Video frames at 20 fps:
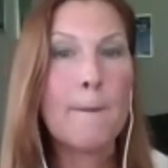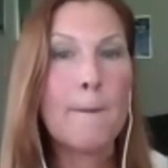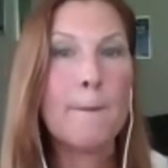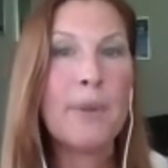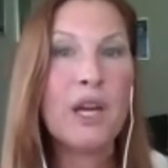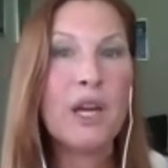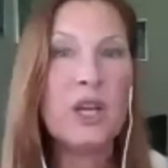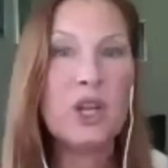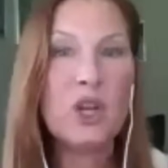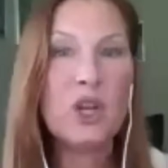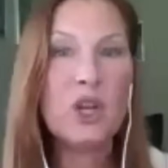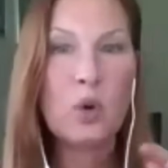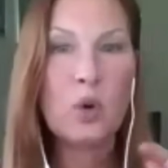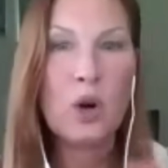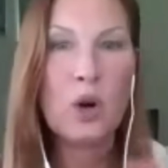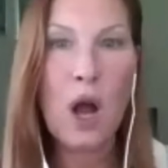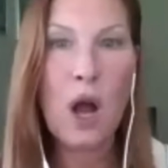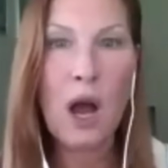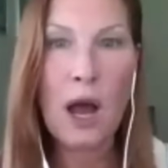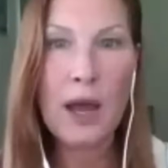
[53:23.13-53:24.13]
but you
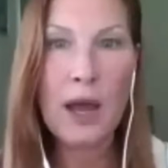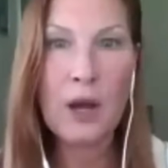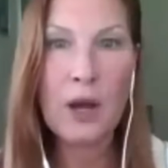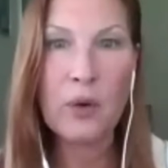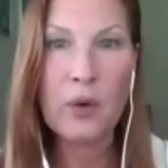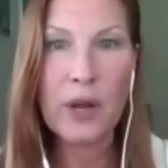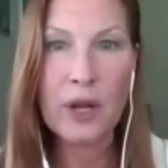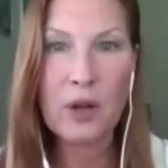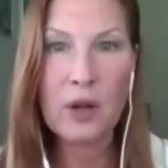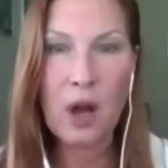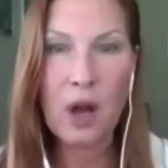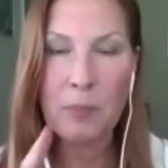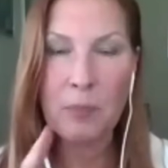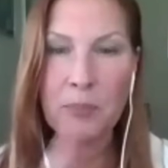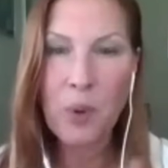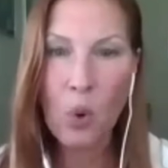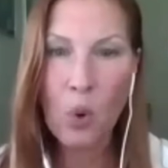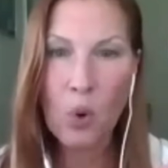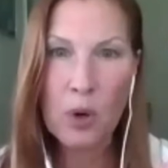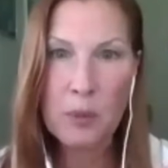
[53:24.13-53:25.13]
were hiring
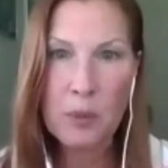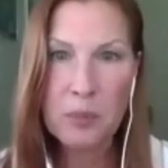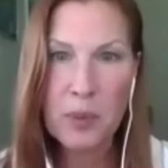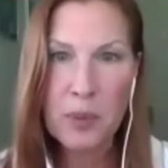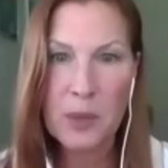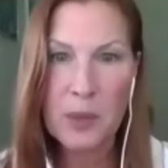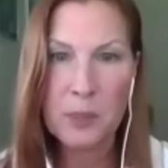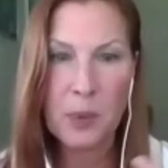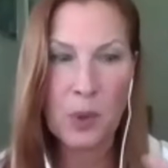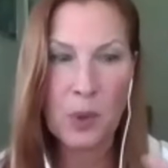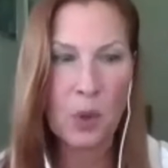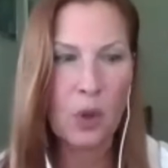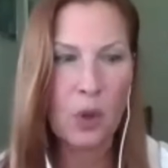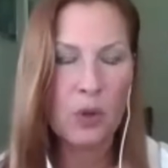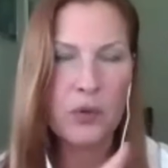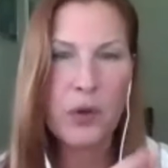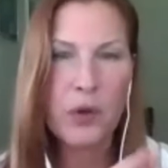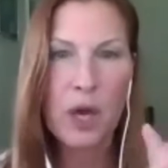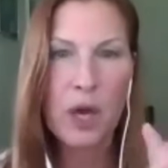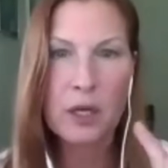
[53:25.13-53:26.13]
not porn
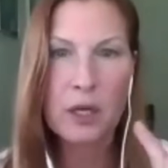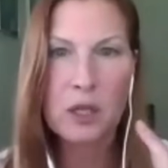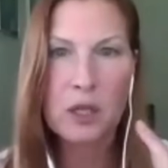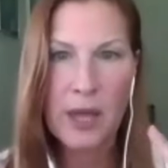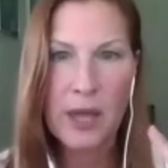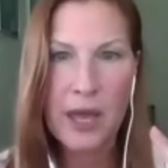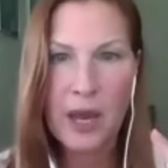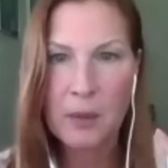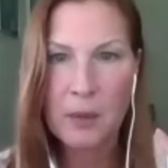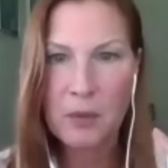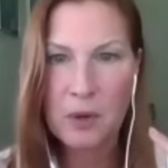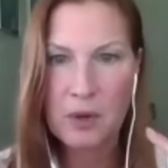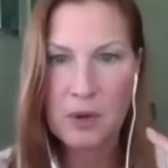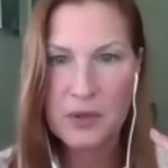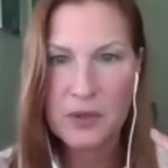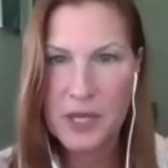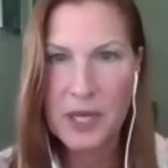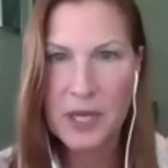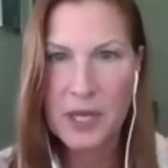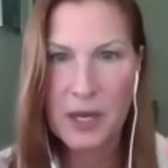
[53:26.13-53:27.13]
people, not
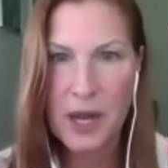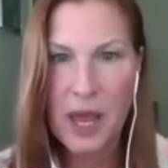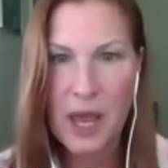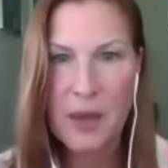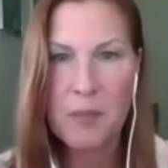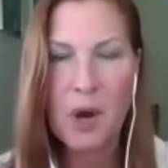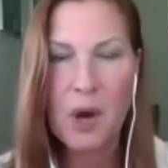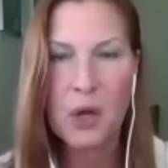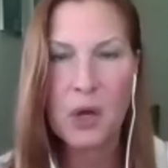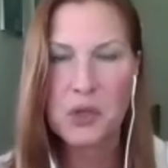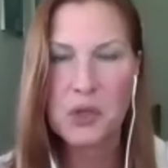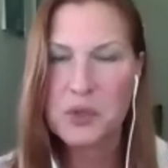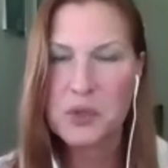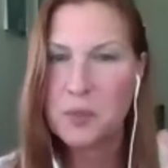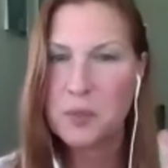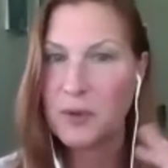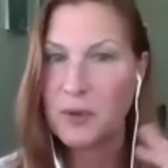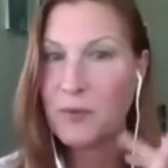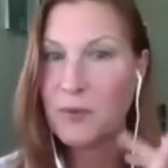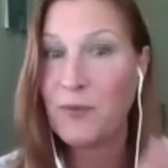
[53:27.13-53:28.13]
glamour TNA models,
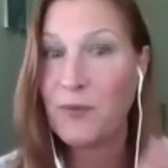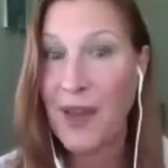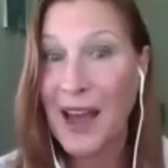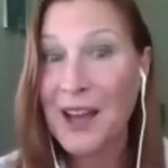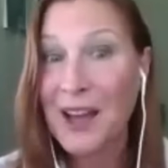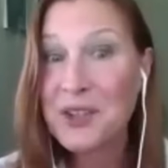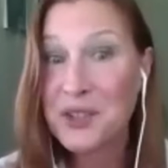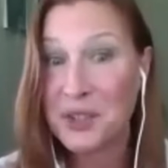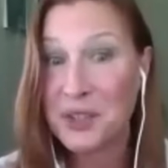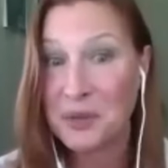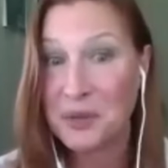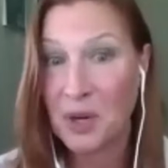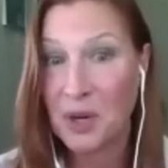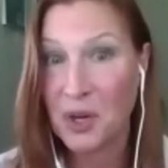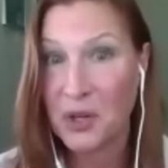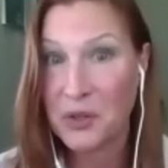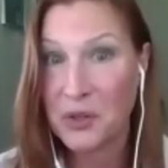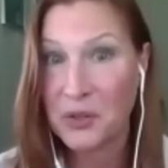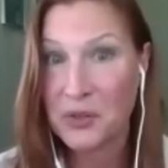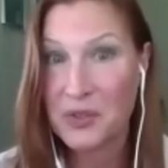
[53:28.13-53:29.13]
but fashion
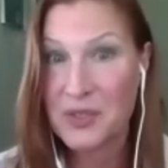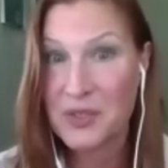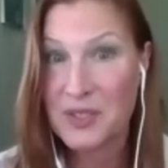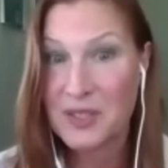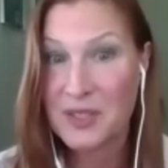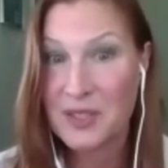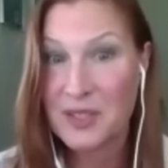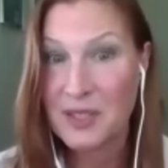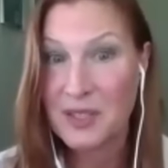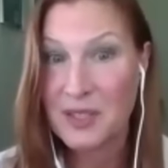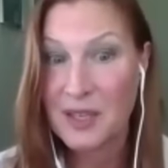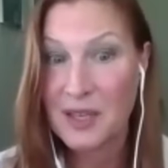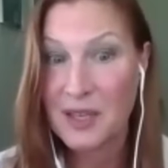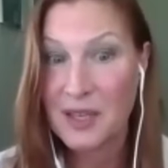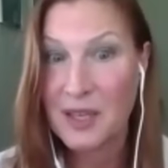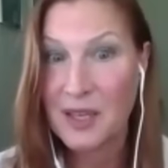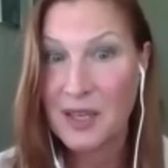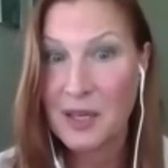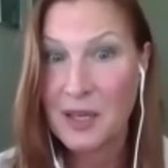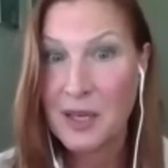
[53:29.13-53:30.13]
models,
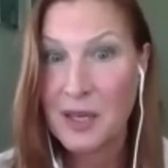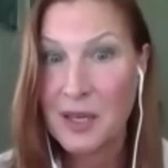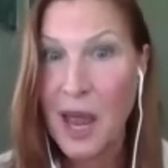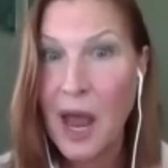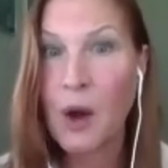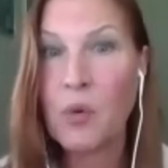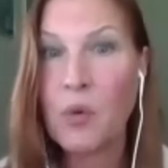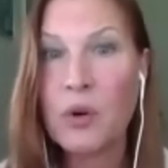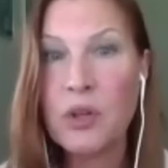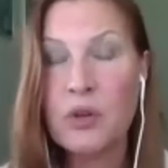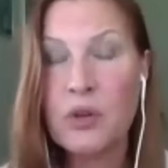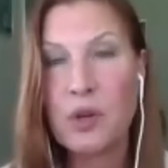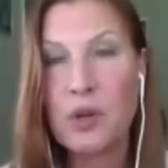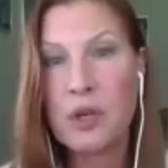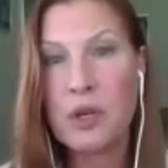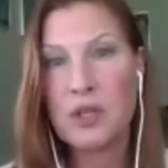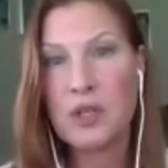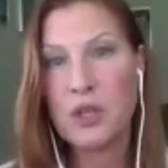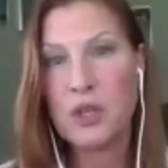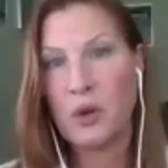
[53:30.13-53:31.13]
how are you
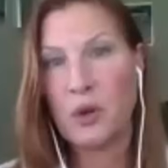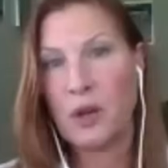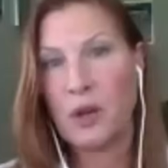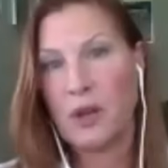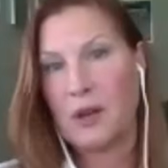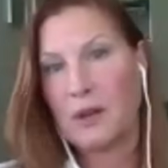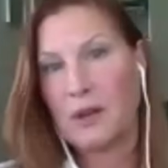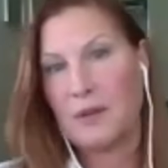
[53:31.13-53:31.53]
going to do it?